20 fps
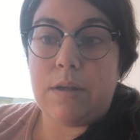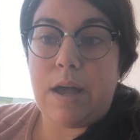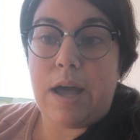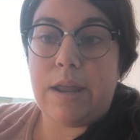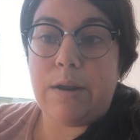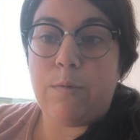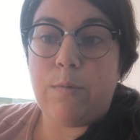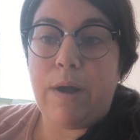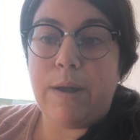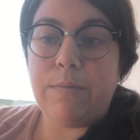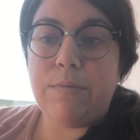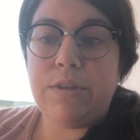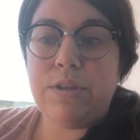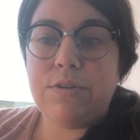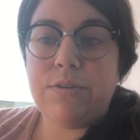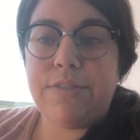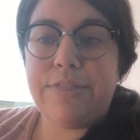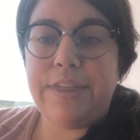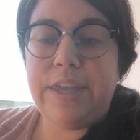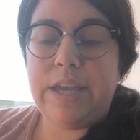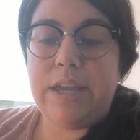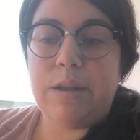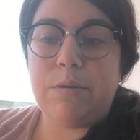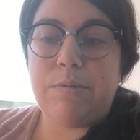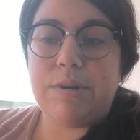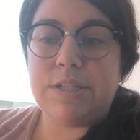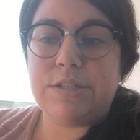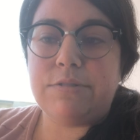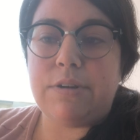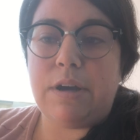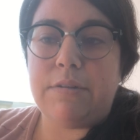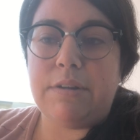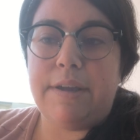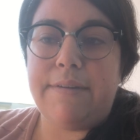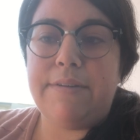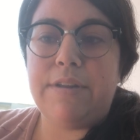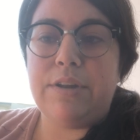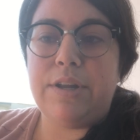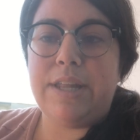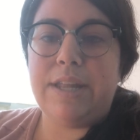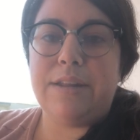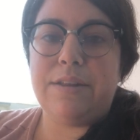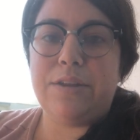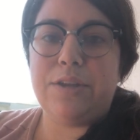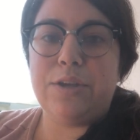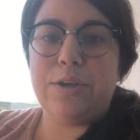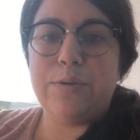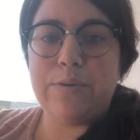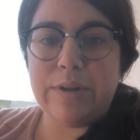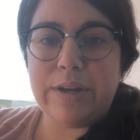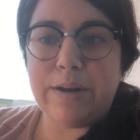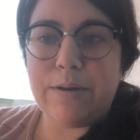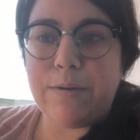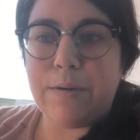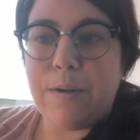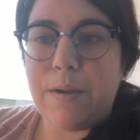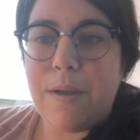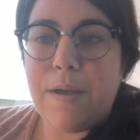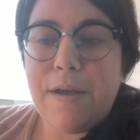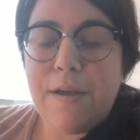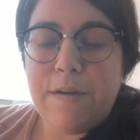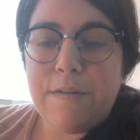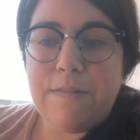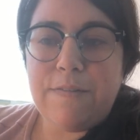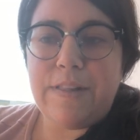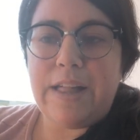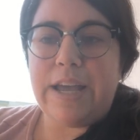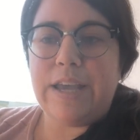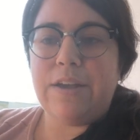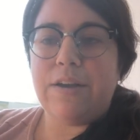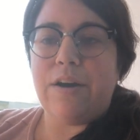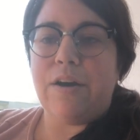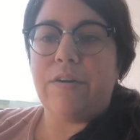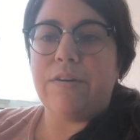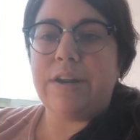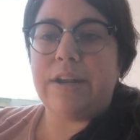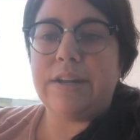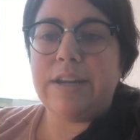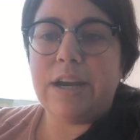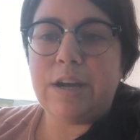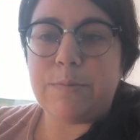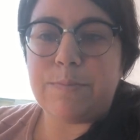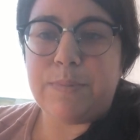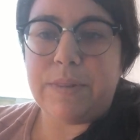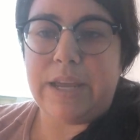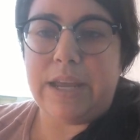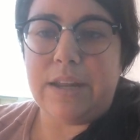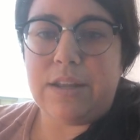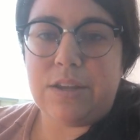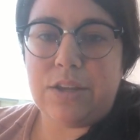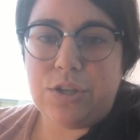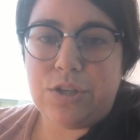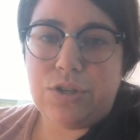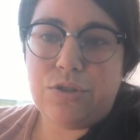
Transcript: And why would you think it was round if you couldn't fly on an airplane?